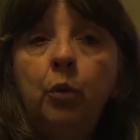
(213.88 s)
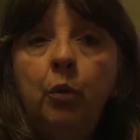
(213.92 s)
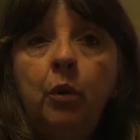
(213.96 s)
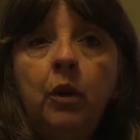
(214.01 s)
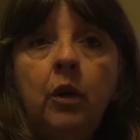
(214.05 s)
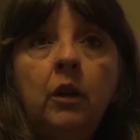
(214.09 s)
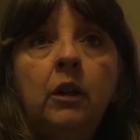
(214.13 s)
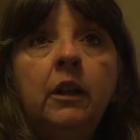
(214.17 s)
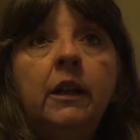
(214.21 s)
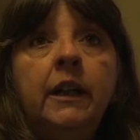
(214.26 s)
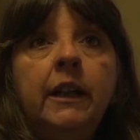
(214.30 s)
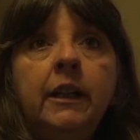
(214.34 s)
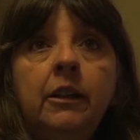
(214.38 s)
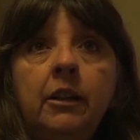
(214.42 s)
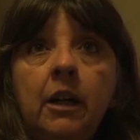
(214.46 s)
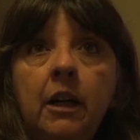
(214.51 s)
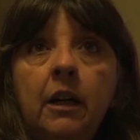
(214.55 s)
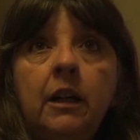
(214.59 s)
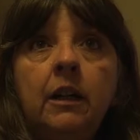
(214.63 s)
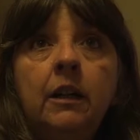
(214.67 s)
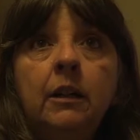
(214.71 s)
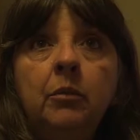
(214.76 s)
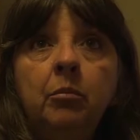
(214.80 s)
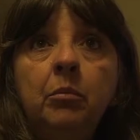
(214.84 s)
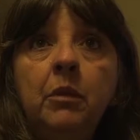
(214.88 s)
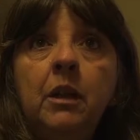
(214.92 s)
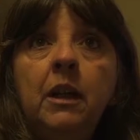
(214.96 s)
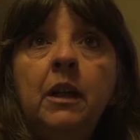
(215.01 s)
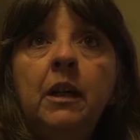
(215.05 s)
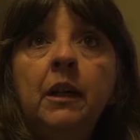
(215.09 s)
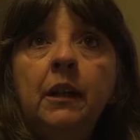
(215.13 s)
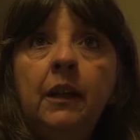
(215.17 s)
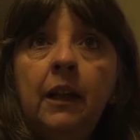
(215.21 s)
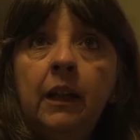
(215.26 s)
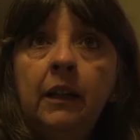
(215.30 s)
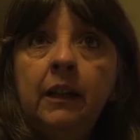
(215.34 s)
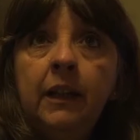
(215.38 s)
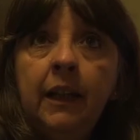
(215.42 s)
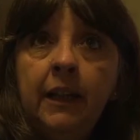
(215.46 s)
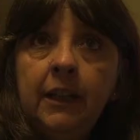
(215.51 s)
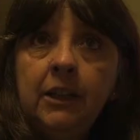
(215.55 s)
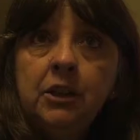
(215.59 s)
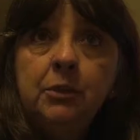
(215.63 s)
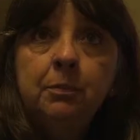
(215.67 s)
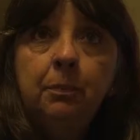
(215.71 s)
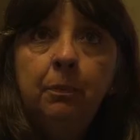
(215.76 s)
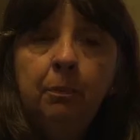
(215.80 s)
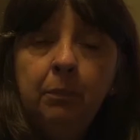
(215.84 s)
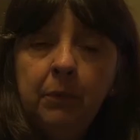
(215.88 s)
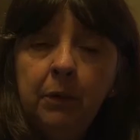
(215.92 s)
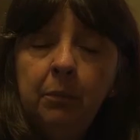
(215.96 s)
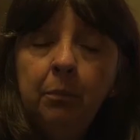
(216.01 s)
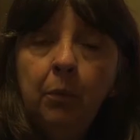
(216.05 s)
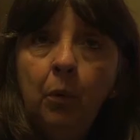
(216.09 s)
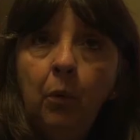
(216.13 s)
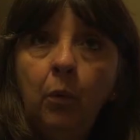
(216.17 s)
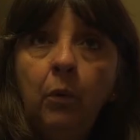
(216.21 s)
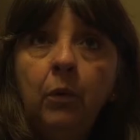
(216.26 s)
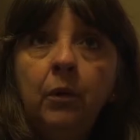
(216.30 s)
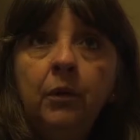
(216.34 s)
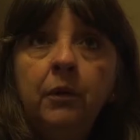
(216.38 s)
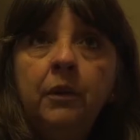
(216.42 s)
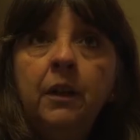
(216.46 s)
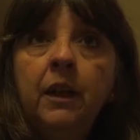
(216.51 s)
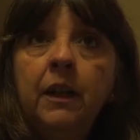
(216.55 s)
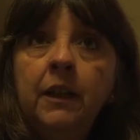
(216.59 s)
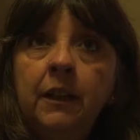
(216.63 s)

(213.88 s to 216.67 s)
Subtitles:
quality time. That is important,